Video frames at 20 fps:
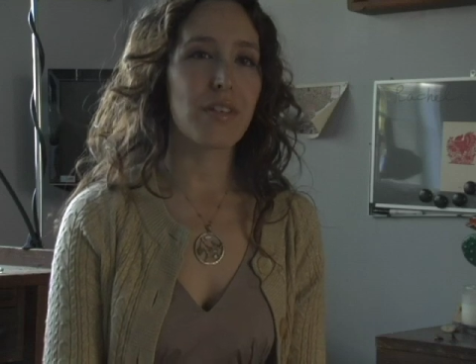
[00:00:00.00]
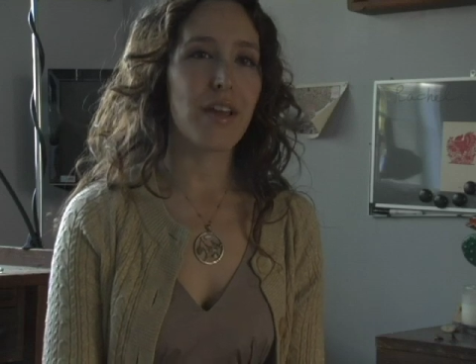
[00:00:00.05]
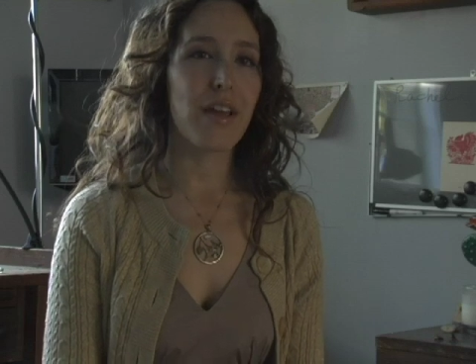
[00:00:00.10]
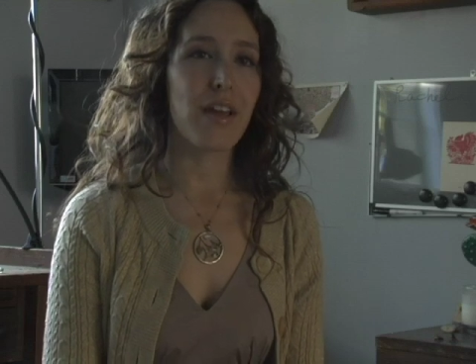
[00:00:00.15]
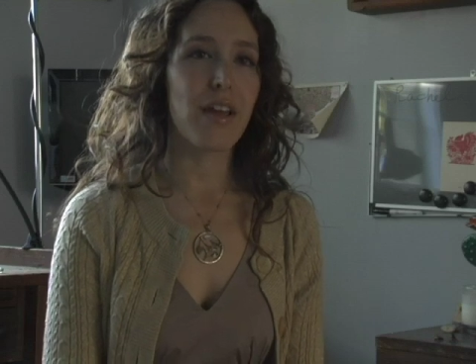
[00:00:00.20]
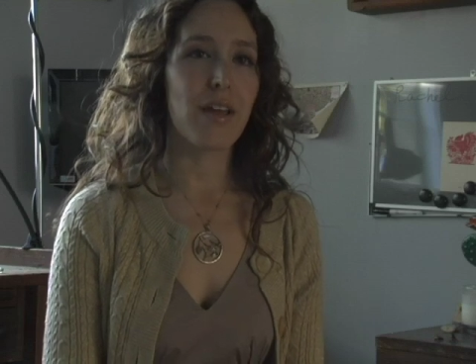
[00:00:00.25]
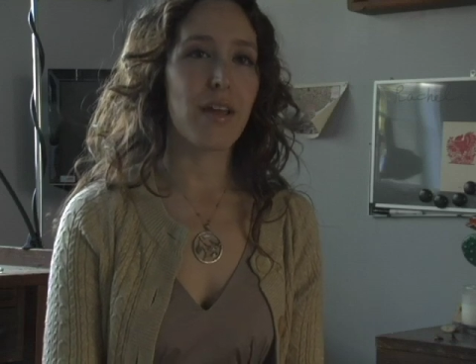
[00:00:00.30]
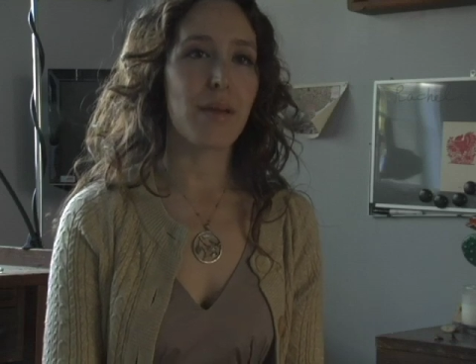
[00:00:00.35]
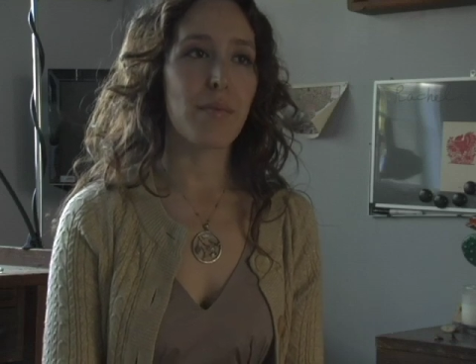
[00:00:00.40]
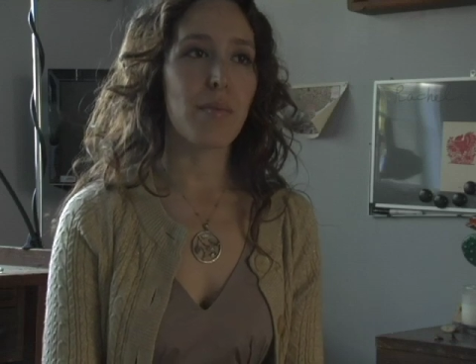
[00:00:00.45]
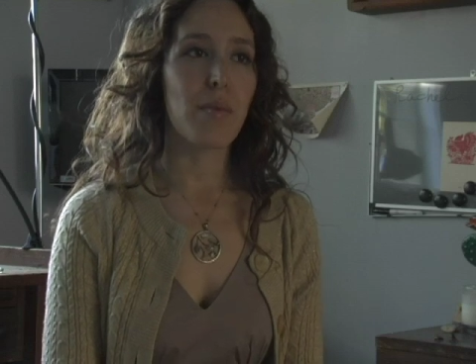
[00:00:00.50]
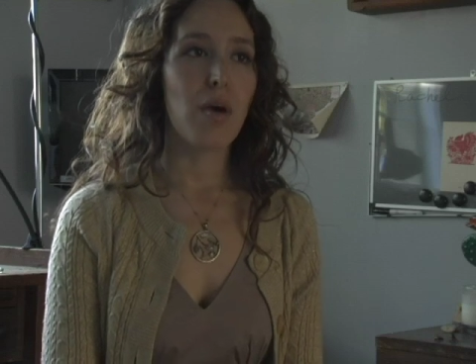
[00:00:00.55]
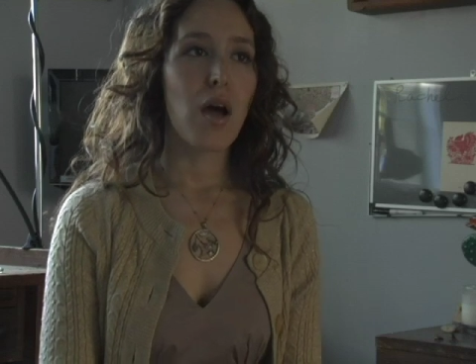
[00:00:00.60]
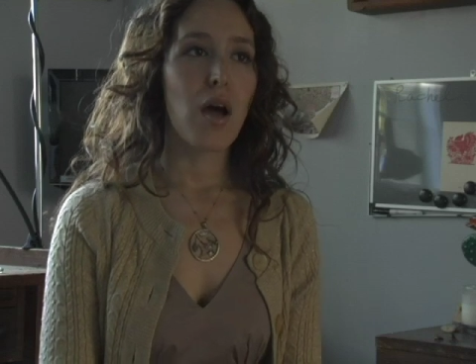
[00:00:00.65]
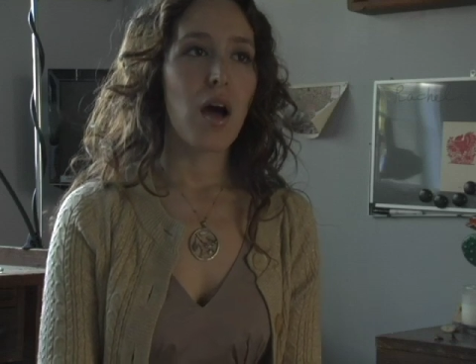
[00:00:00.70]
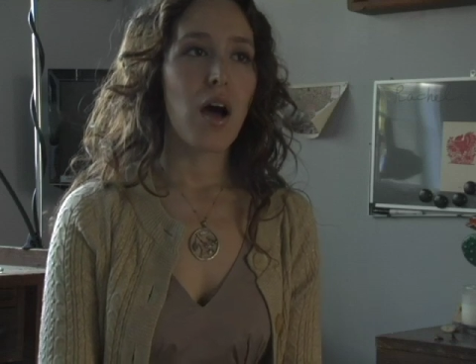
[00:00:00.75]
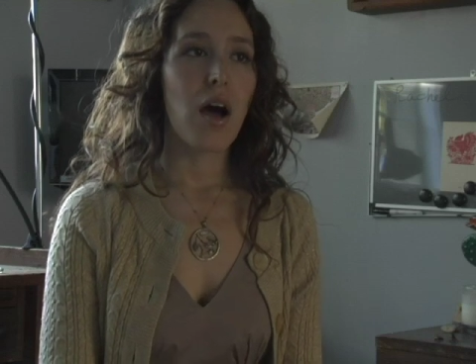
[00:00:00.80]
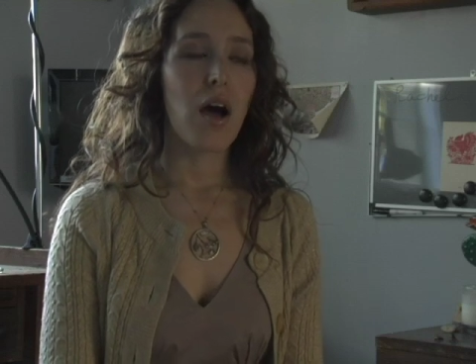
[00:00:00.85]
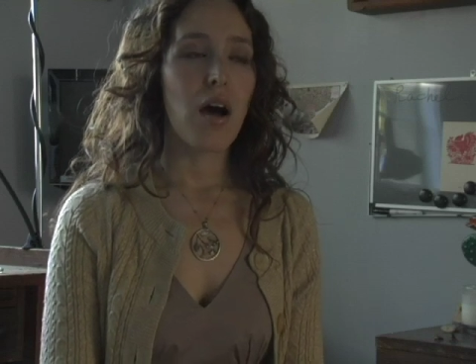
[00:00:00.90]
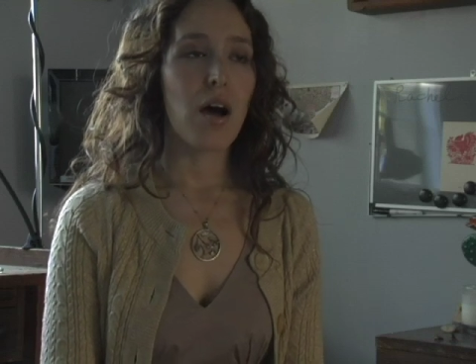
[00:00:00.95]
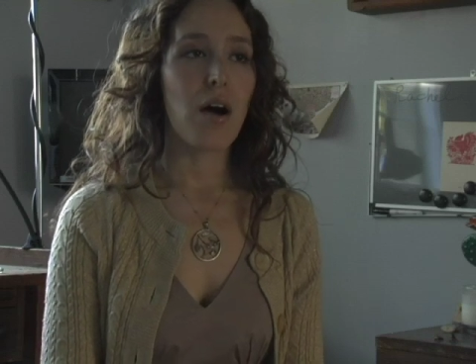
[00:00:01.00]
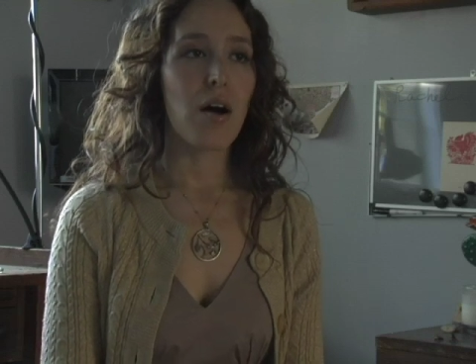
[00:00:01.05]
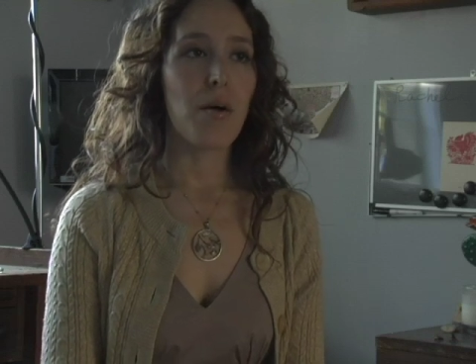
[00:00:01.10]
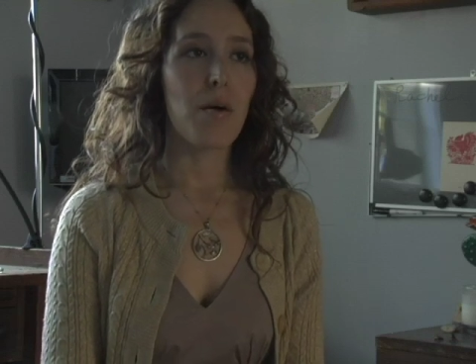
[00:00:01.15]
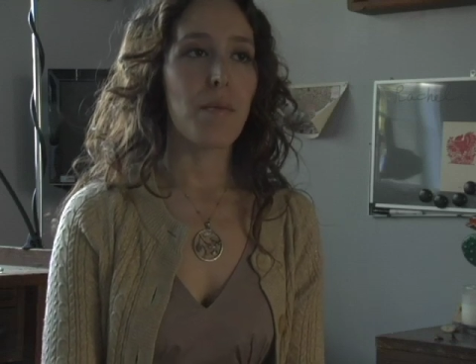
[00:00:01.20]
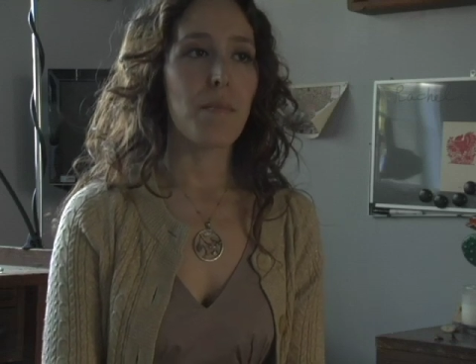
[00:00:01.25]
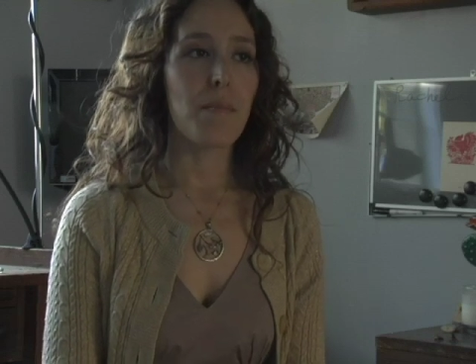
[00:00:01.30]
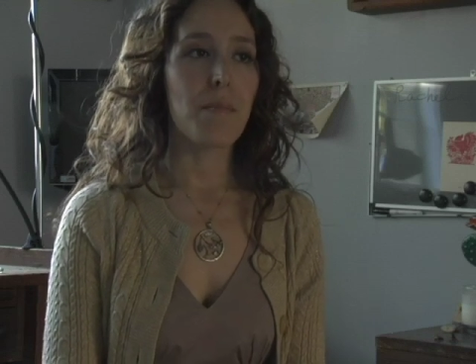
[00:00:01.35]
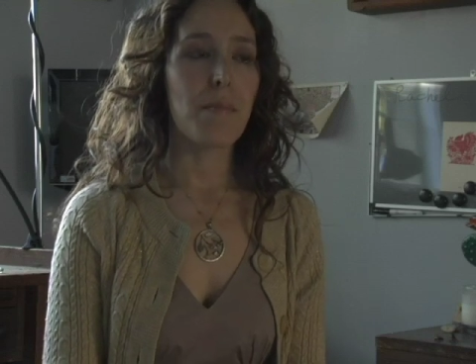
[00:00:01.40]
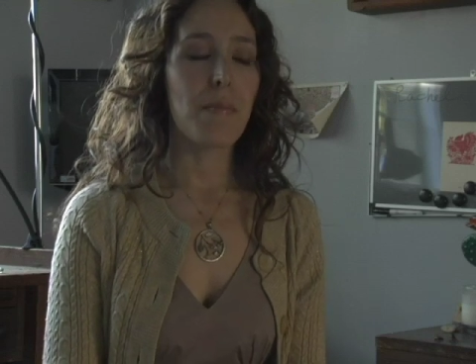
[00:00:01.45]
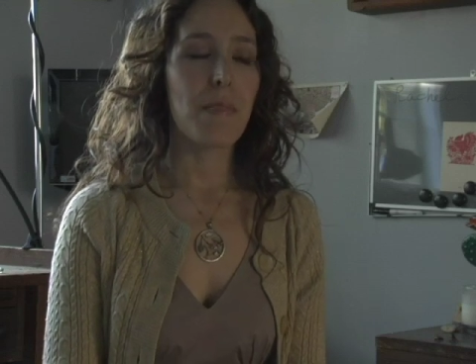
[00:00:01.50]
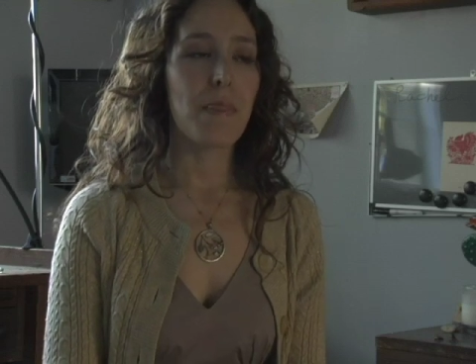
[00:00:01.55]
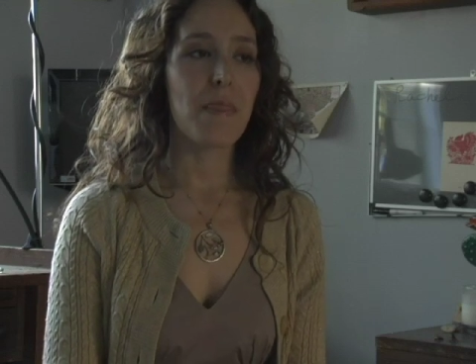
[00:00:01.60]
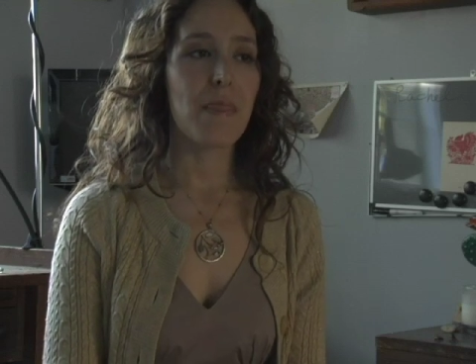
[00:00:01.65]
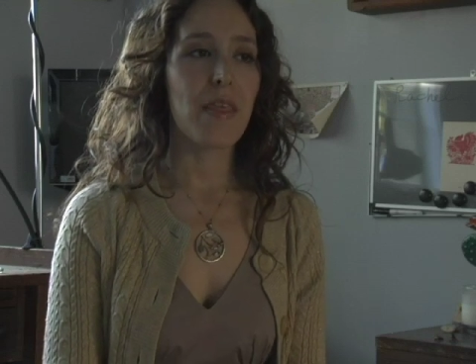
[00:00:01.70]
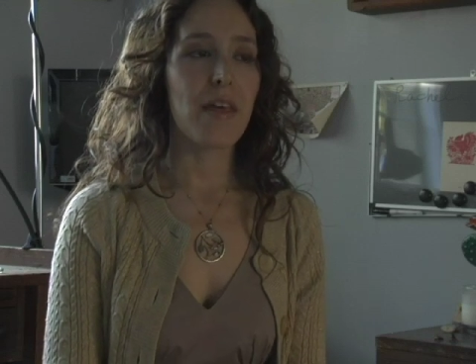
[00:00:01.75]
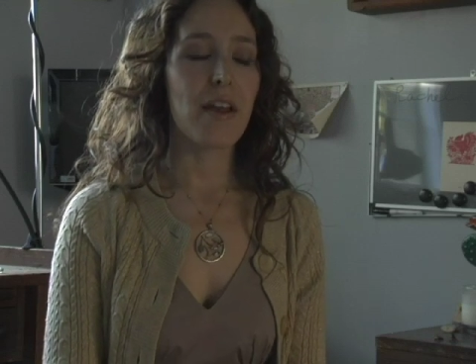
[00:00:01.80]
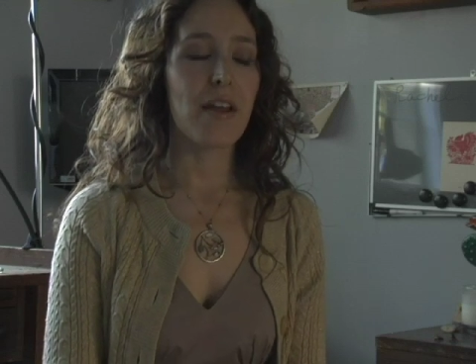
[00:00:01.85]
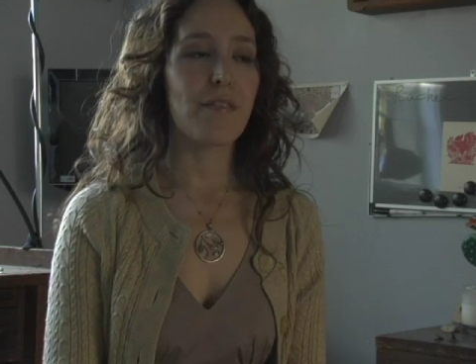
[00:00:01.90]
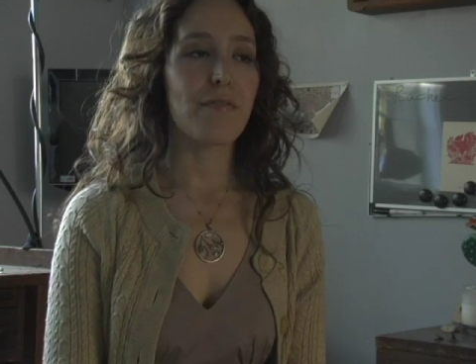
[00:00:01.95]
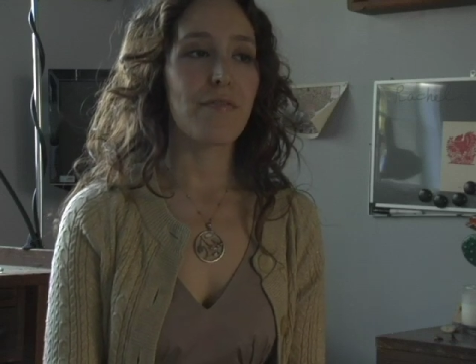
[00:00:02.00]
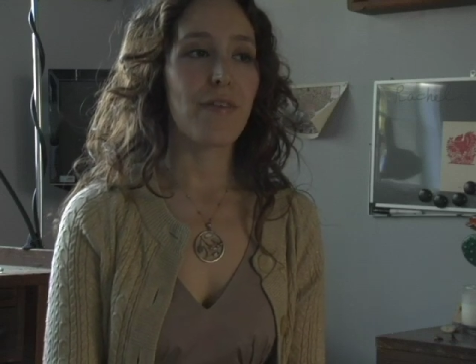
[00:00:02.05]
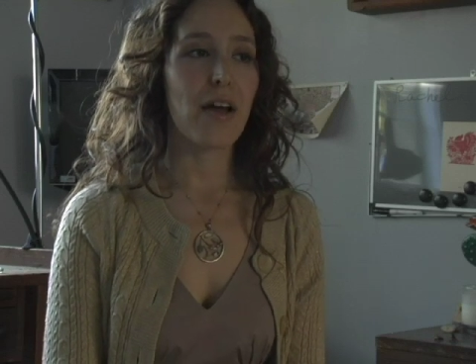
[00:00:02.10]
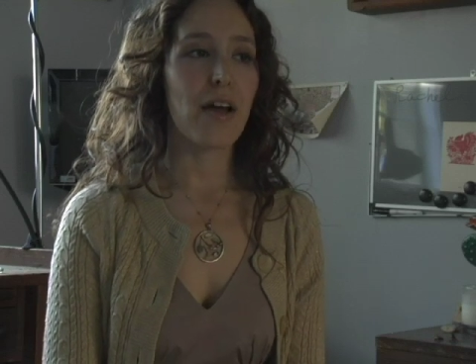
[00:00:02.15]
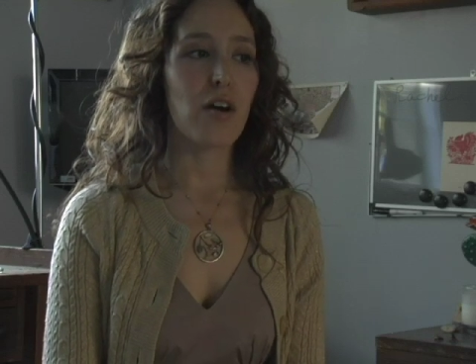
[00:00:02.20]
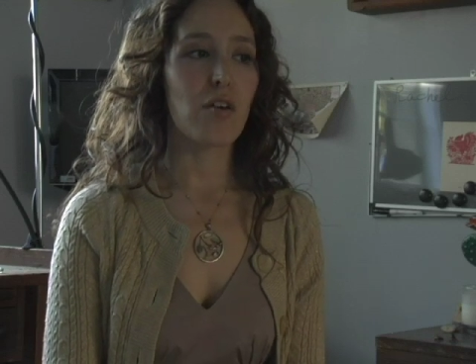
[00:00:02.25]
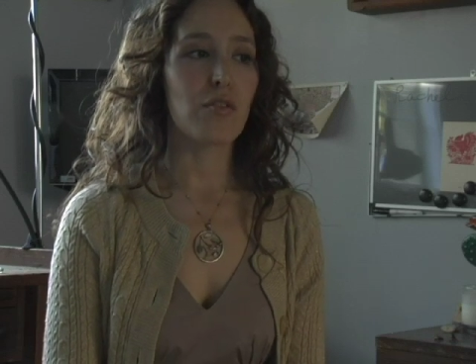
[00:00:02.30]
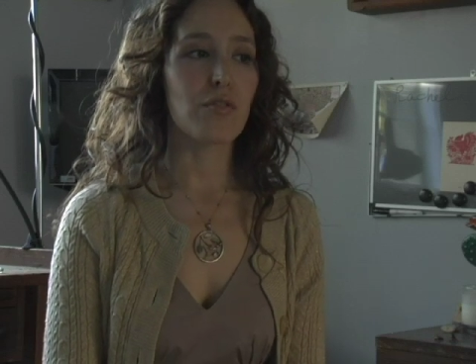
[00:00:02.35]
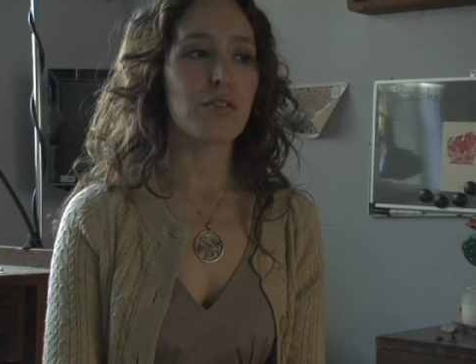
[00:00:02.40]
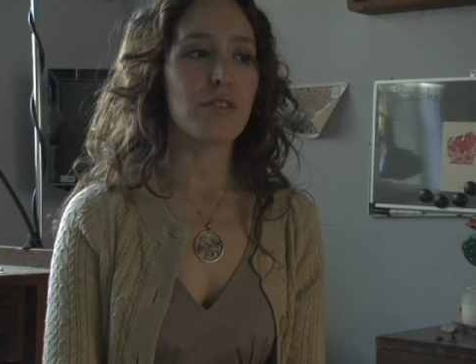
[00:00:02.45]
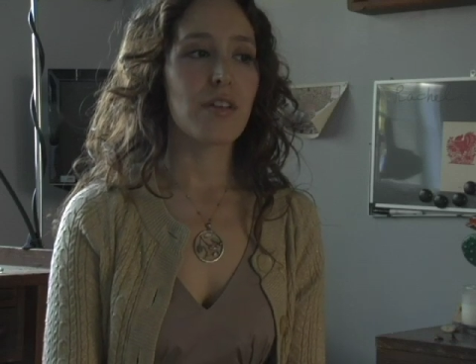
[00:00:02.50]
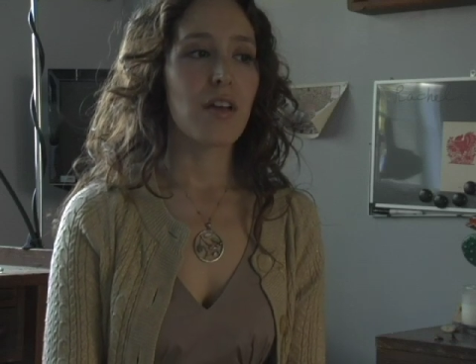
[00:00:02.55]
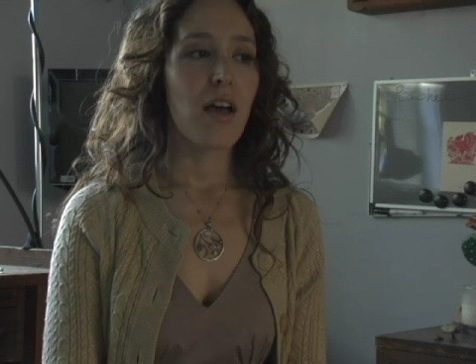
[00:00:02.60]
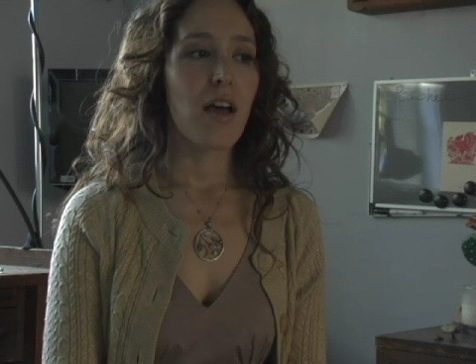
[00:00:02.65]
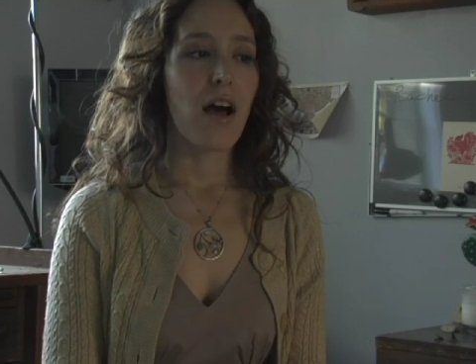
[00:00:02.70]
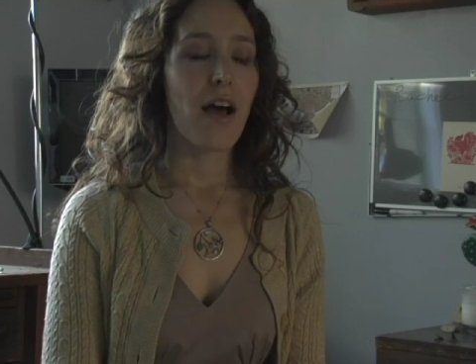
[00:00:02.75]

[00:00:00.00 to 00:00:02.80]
name that I found.